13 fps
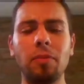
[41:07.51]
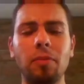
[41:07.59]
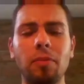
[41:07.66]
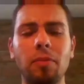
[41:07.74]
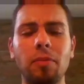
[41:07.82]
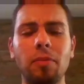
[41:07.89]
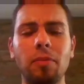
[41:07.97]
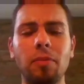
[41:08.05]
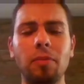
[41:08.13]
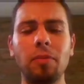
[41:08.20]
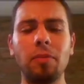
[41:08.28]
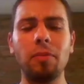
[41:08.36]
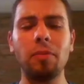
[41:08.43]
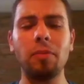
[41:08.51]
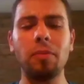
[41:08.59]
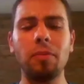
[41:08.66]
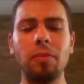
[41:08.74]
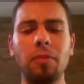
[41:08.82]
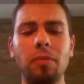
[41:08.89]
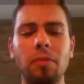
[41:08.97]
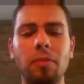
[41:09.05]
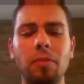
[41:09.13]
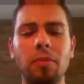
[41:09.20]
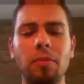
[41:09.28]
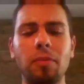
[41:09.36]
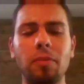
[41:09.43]
am preaching like, "Hey,
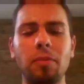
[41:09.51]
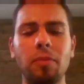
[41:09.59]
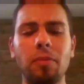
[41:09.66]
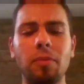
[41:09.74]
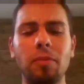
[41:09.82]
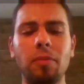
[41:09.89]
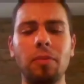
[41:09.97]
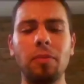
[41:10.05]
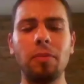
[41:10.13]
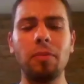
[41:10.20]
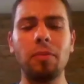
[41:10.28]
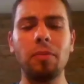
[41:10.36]
you can do this.